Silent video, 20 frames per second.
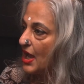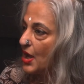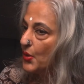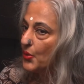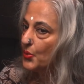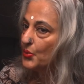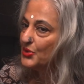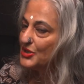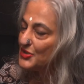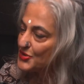
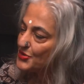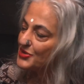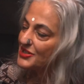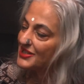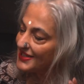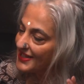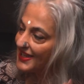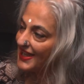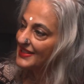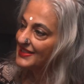We don't
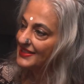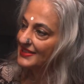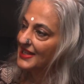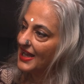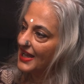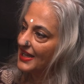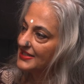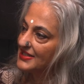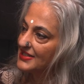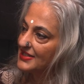get
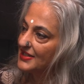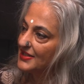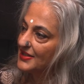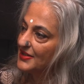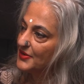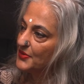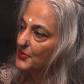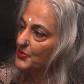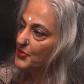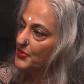that
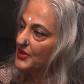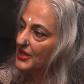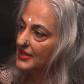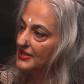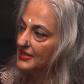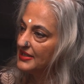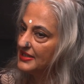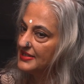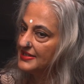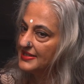when
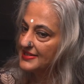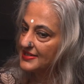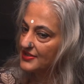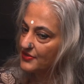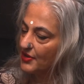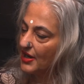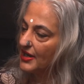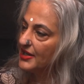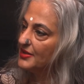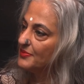they
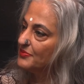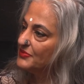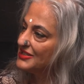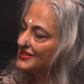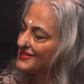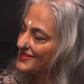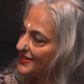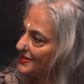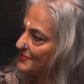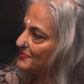describe the
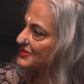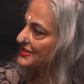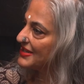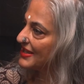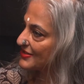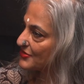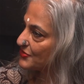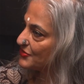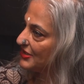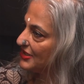
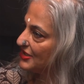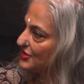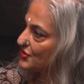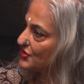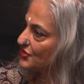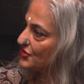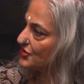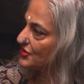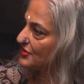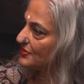same-sex
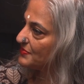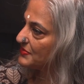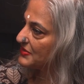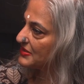relationships.